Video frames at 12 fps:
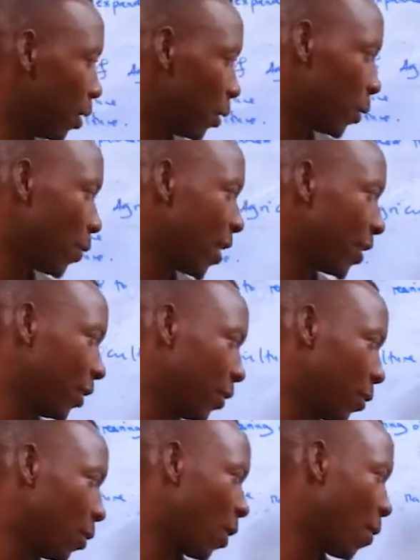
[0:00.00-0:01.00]
So that
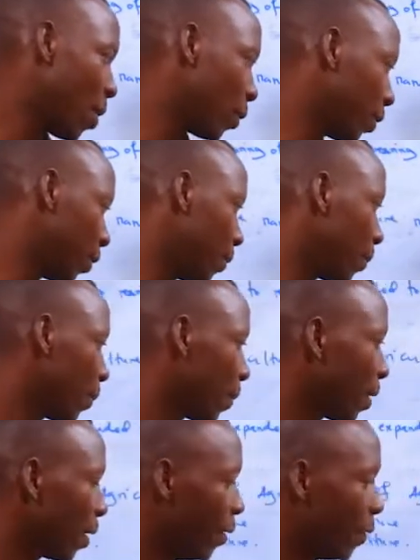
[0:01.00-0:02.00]
is all about
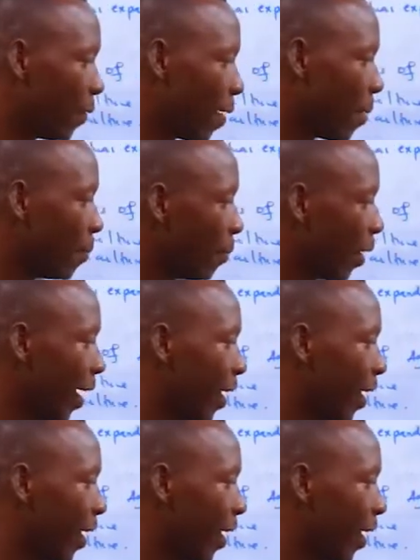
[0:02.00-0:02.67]
farm